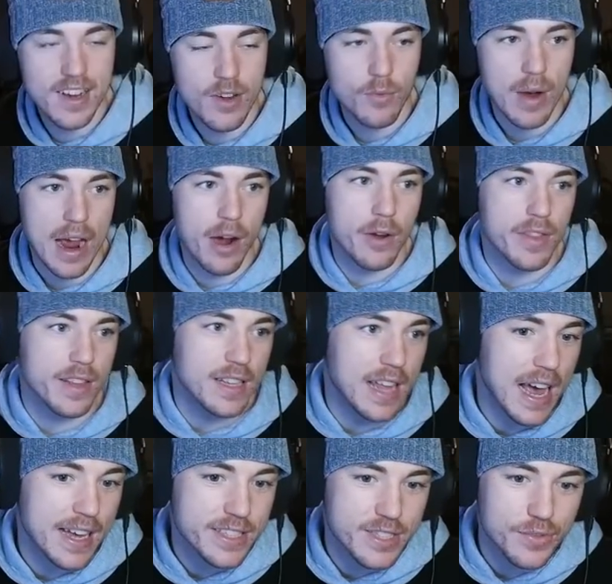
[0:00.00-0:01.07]
Wow, in the
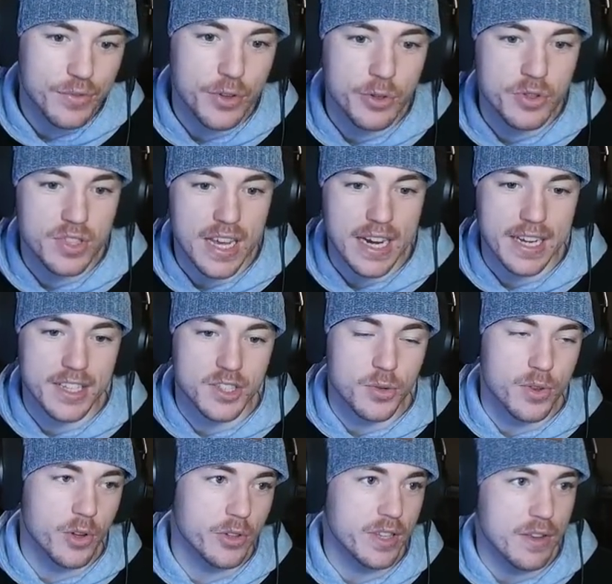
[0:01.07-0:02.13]
last few seconds
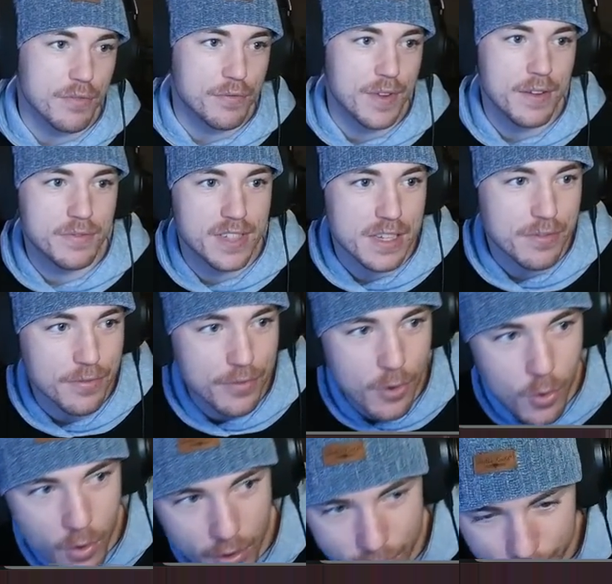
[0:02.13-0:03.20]
with only
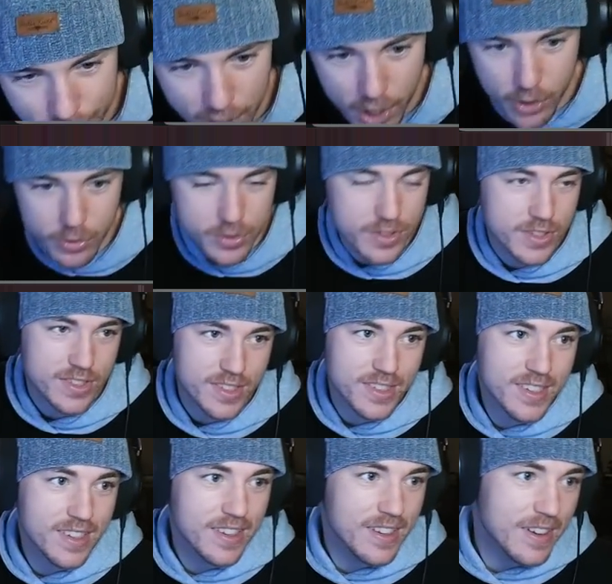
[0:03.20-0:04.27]
54 votes.
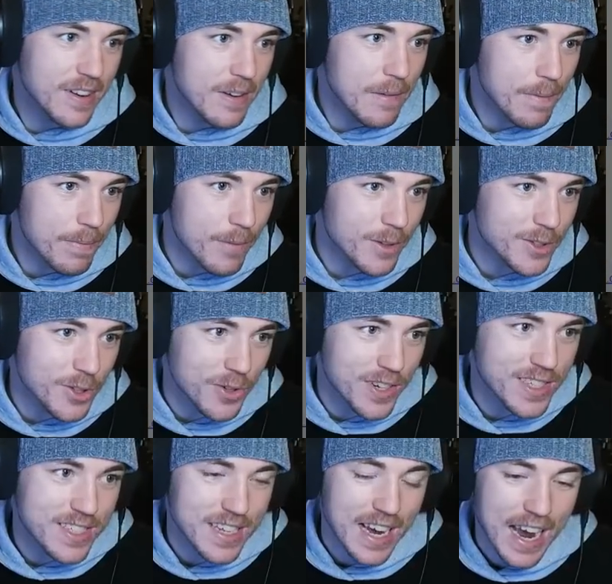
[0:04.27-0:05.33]

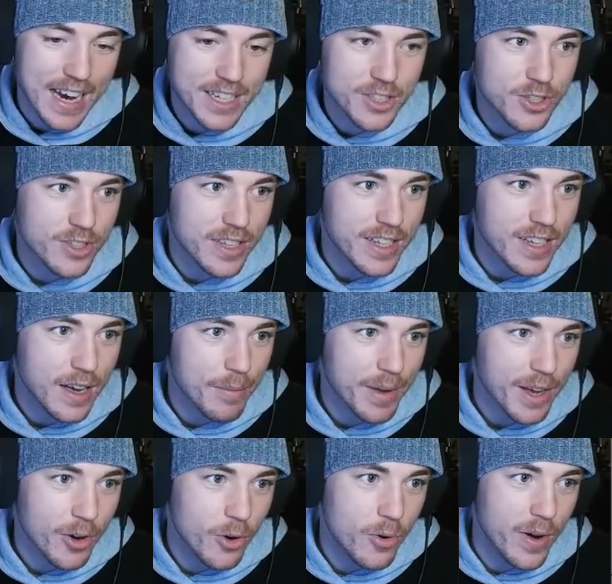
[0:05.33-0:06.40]
Moltoista actually coming.
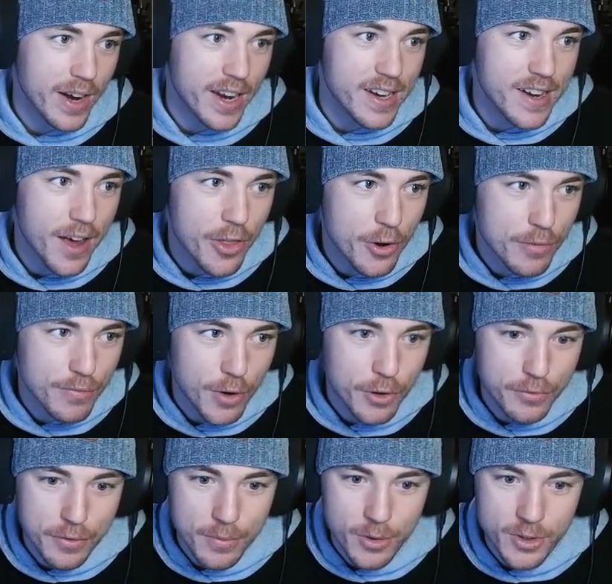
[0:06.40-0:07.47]
Oh, and another
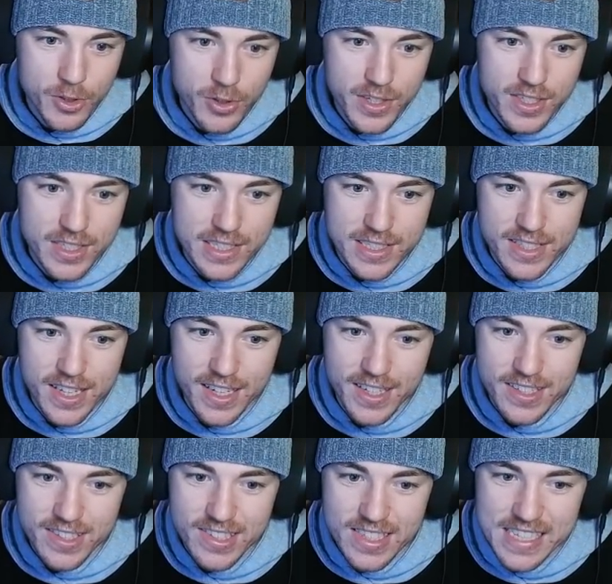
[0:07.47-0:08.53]
vote from Moltoista is going to
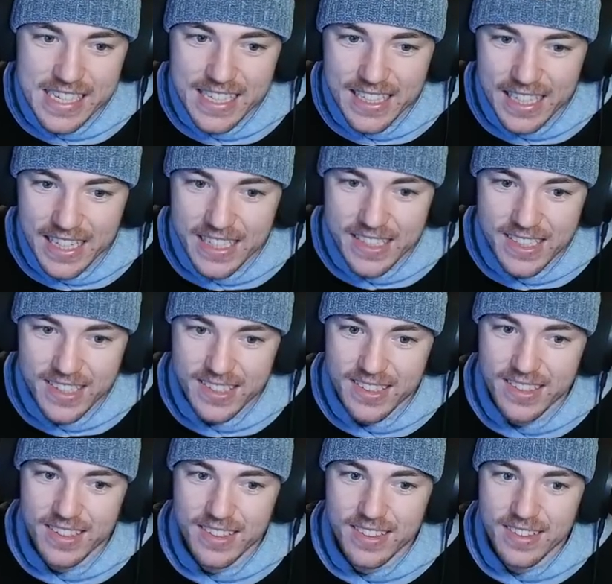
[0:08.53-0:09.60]
seal it.
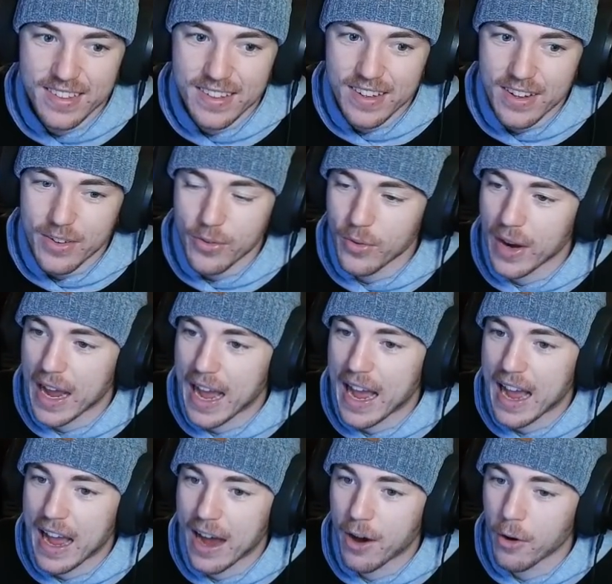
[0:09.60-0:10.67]

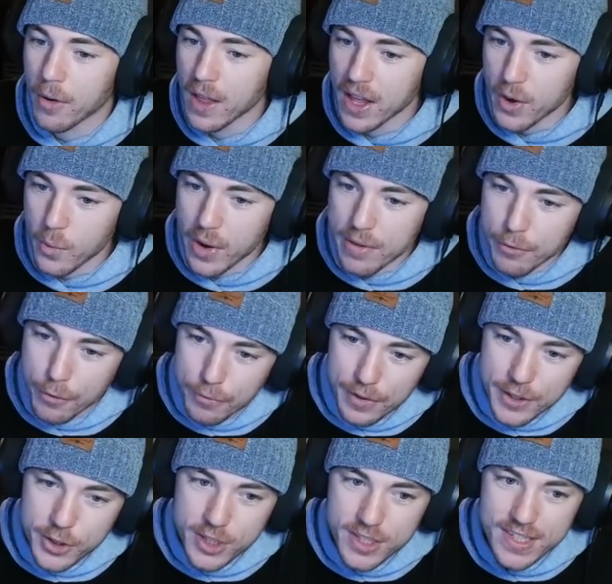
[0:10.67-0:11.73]
Wow.
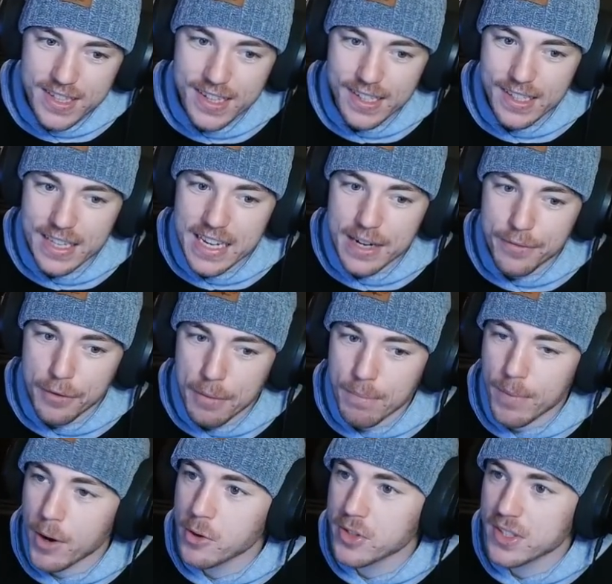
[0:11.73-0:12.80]
Weevilfish is in the lead for
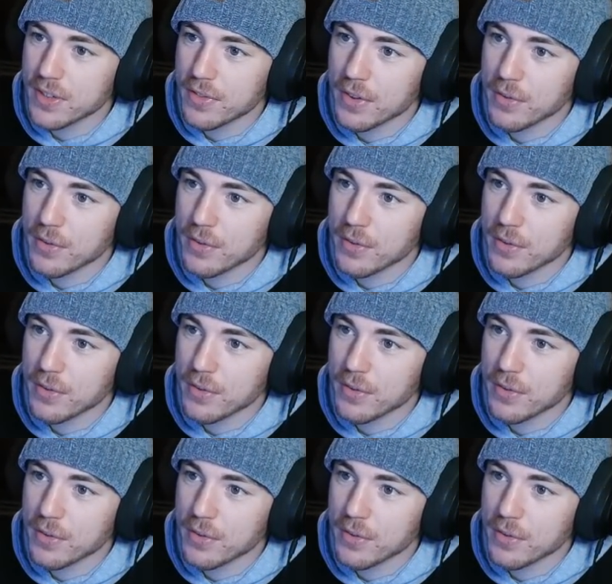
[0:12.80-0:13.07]
most of the